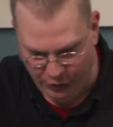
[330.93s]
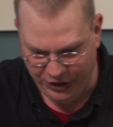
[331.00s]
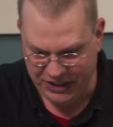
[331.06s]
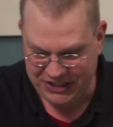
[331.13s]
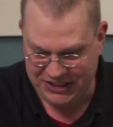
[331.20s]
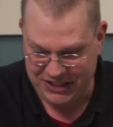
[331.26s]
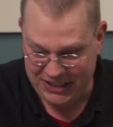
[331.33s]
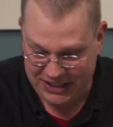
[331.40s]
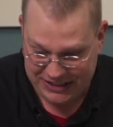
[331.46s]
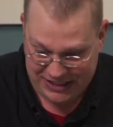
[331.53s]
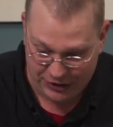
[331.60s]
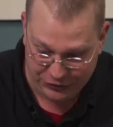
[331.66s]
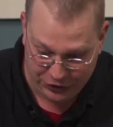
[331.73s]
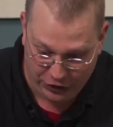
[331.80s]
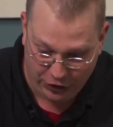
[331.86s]
he sneezed
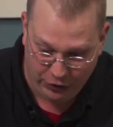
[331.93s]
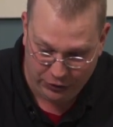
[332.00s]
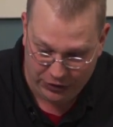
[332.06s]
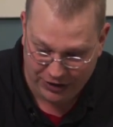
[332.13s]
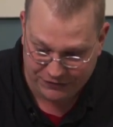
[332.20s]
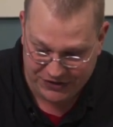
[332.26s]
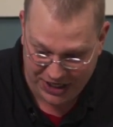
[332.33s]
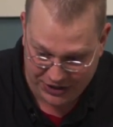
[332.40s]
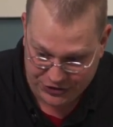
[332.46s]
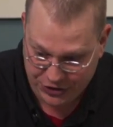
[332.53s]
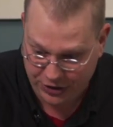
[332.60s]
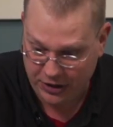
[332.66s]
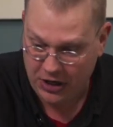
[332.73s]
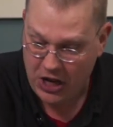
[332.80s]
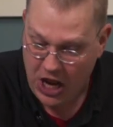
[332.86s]
out the girl who loved
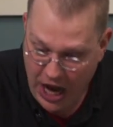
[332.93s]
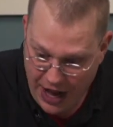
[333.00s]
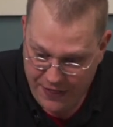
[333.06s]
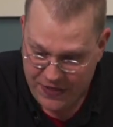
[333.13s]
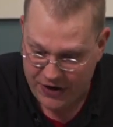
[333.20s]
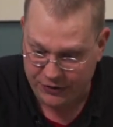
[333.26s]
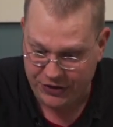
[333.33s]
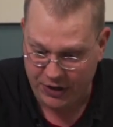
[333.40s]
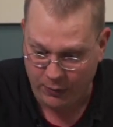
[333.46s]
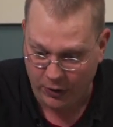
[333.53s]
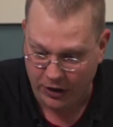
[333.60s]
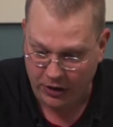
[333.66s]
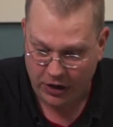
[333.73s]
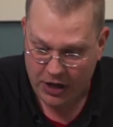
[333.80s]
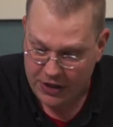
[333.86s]
danger. And there they
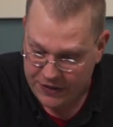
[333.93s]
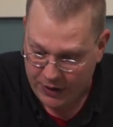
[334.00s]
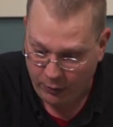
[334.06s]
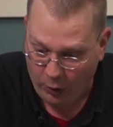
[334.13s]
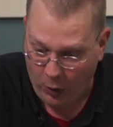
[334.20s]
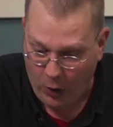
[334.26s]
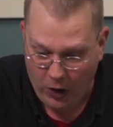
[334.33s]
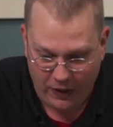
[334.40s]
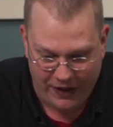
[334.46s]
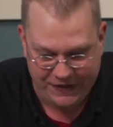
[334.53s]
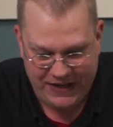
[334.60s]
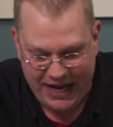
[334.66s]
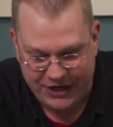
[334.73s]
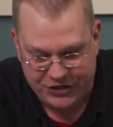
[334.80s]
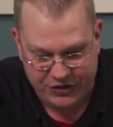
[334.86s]
were. They were all on
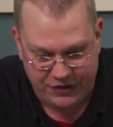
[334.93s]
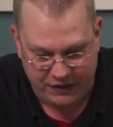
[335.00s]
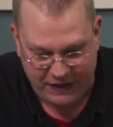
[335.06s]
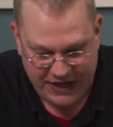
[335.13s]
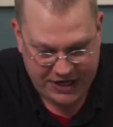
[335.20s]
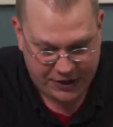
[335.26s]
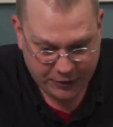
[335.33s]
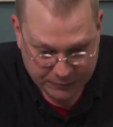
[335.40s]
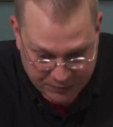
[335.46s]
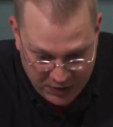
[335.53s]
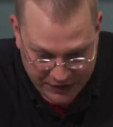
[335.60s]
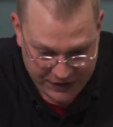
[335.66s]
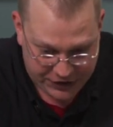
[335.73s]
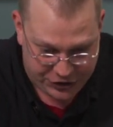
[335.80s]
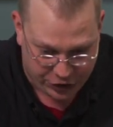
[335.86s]
the edge of the lake.
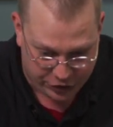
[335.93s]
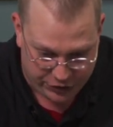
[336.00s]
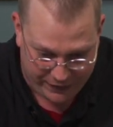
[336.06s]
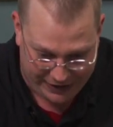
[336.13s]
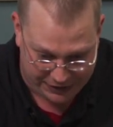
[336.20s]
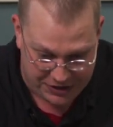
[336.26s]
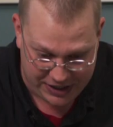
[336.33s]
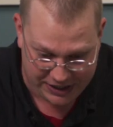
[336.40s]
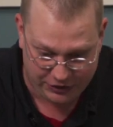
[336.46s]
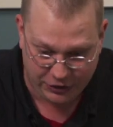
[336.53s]
And they turned around and they